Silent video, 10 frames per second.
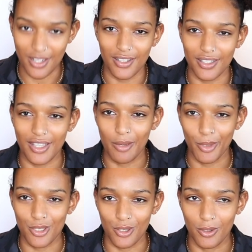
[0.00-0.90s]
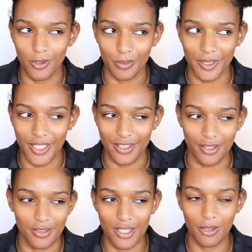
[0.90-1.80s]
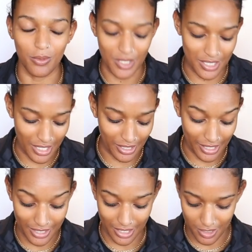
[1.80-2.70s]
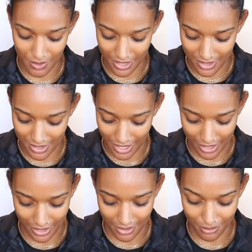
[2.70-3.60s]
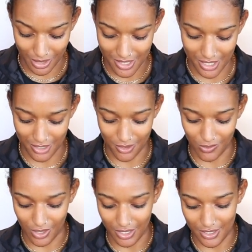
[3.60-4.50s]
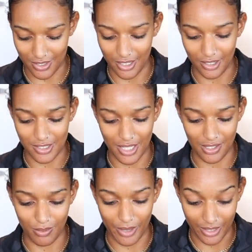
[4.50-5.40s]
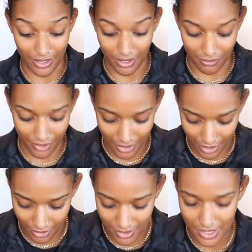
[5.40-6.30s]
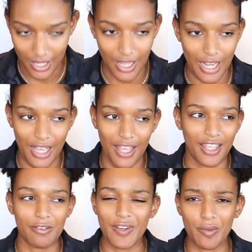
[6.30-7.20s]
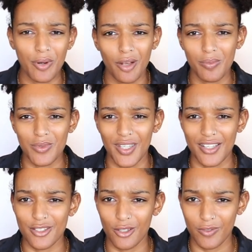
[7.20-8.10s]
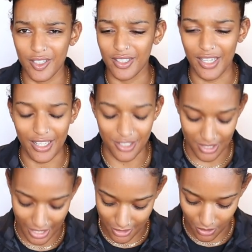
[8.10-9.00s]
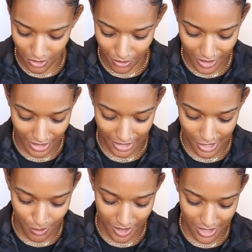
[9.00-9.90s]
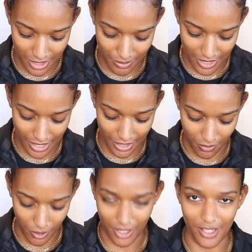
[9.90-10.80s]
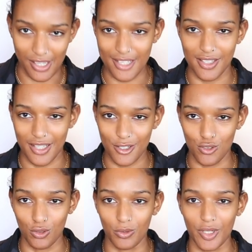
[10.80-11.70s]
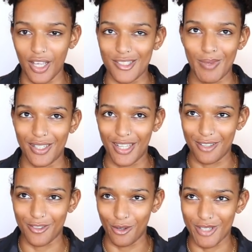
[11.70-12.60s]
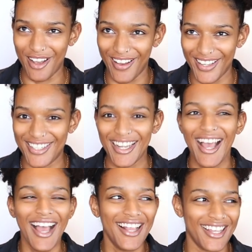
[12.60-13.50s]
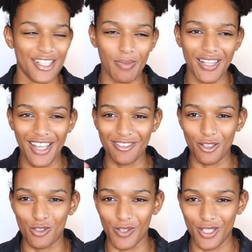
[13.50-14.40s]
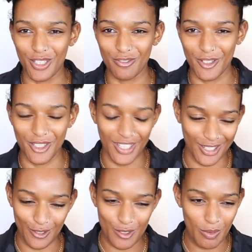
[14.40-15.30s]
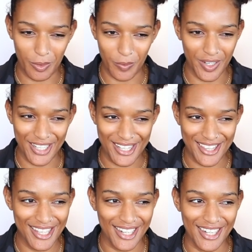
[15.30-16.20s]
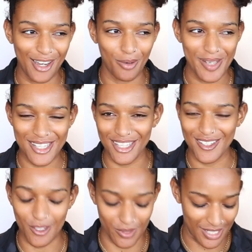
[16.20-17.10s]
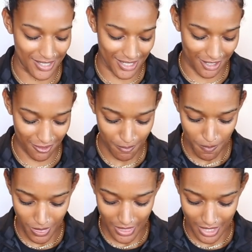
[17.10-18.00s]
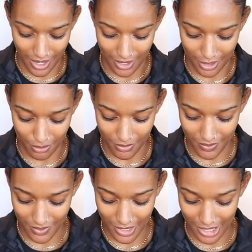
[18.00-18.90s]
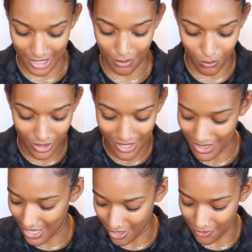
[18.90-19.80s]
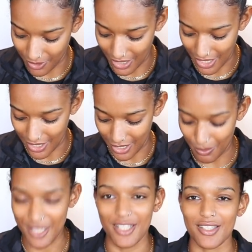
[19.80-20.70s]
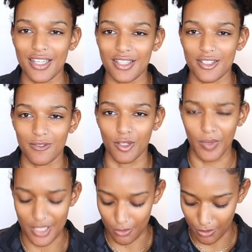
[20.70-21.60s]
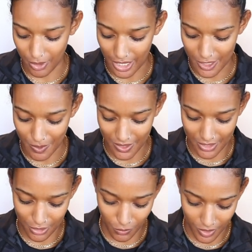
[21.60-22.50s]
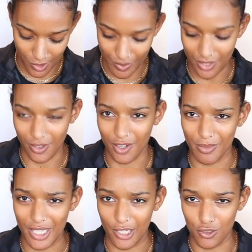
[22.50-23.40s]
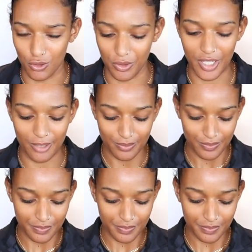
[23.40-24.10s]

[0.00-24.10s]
not like that much gold, but like the reason that I like that is because my skin is very easily irritated by like everything else. Like, I even have problems with, like, silver, and I don't know what it is, but it seems like I can wear, like, less and less jewelry as my life goes on. Like, as my life goes further and further, like, I used to be able to wear anything, and now my skin is so sensitive. That I'm really thankful that I can get pieces like this for a reasonable price, because I don't want to spend a lot of money on jewelry.